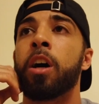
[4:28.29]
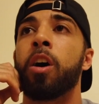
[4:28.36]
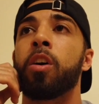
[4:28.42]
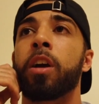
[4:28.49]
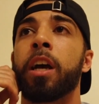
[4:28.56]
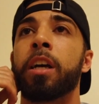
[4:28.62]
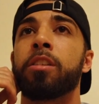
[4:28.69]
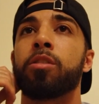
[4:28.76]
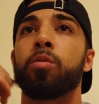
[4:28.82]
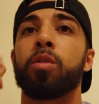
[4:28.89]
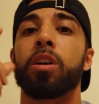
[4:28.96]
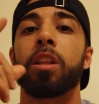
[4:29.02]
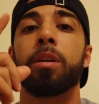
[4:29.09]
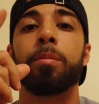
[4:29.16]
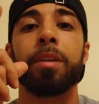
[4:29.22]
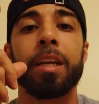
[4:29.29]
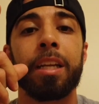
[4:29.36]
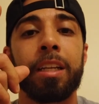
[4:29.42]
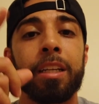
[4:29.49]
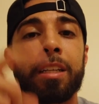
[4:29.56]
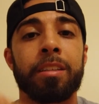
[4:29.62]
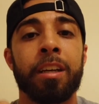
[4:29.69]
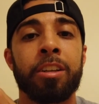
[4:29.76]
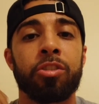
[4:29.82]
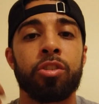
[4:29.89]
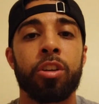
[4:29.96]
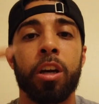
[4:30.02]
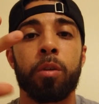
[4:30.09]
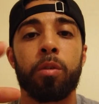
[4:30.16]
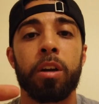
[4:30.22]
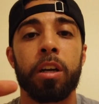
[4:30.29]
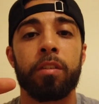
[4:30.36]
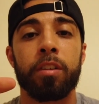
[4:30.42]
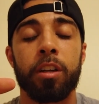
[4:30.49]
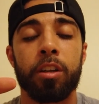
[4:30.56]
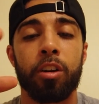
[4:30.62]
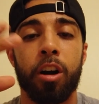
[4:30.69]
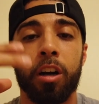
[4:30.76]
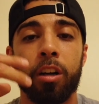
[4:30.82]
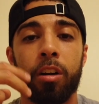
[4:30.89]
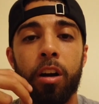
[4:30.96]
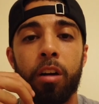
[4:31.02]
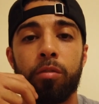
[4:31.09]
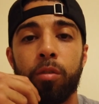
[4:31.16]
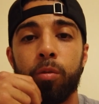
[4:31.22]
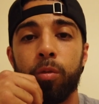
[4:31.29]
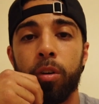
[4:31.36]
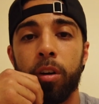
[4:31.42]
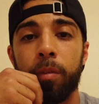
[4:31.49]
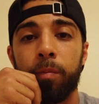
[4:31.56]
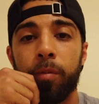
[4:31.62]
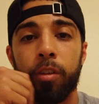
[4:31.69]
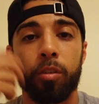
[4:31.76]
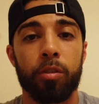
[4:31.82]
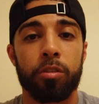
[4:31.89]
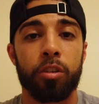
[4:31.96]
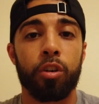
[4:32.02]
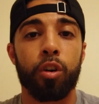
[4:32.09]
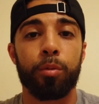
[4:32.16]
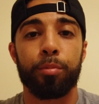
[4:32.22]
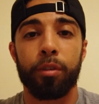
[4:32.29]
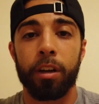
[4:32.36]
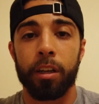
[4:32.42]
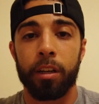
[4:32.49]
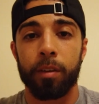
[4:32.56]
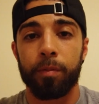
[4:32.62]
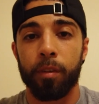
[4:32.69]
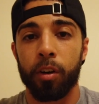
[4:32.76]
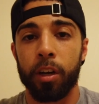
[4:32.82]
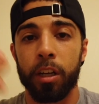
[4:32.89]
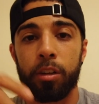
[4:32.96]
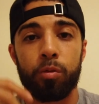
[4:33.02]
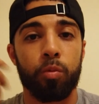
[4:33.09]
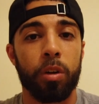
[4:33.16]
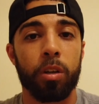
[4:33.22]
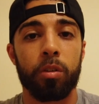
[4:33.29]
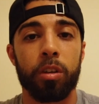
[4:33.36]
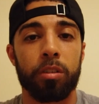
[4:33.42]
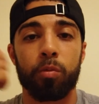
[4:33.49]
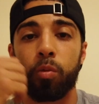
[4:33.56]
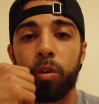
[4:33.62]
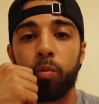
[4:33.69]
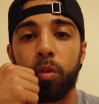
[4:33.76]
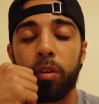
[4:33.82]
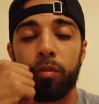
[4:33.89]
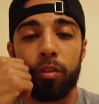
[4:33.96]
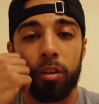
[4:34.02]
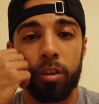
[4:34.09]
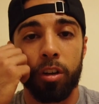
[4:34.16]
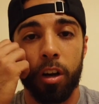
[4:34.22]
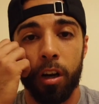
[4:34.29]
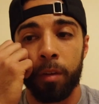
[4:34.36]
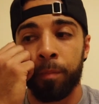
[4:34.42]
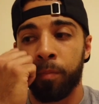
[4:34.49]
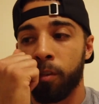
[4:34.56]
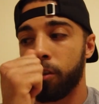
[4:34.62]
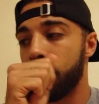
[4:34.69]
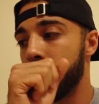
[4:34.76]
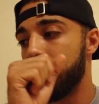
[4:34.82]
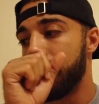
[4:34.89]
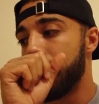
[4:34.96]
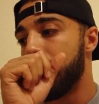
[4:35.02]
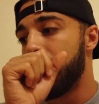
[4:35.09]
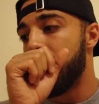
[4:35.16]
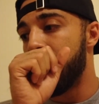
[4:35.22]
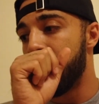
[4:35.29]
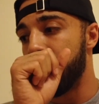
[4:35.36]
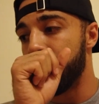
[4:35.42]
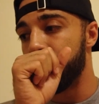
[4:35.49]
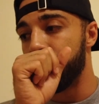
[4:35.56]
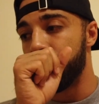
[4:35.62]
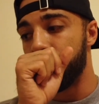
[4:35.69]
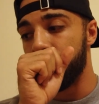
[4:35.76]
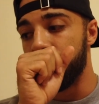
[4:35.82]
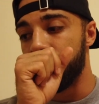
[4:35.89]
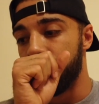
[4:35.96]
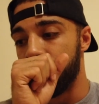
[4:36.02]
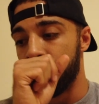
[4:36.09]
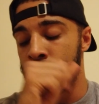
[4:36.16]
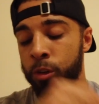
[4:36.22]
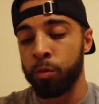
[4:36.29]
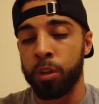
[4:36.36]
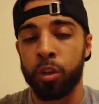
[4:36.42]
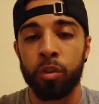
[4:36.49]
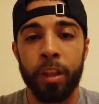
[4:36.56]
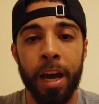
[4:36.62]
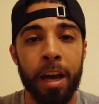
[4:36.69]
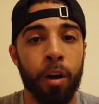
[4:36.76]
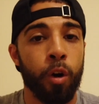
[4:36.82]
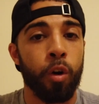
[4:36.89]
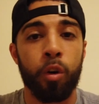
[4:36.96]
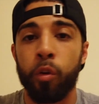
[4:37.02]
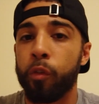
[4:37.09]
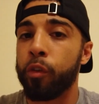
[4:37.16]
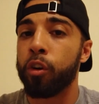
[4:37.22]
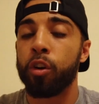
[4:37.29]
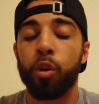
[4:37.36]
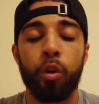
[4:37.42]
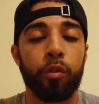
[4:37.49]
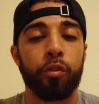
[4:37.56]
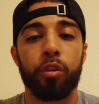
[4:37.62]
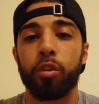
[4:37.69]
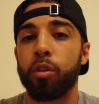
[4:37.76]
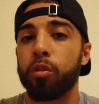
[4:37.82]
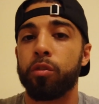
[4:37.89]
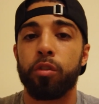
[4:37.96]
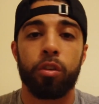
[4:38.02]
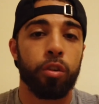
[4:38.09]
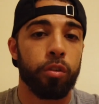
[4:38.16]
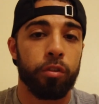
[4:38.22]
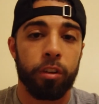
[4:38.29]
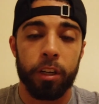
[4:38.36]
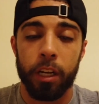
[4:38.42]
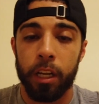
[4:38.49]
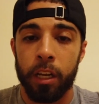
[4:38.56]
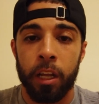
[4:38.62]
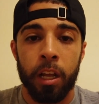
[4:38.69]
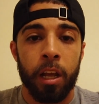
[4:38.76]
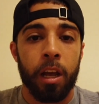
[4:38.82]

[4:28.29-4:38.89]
Okay, so we're eliminating the tension and we're giving the dog a reward. So it's a no-brainer. Okay, you win. It's a win-win for the dog, right? So we do that over and over and over and over again.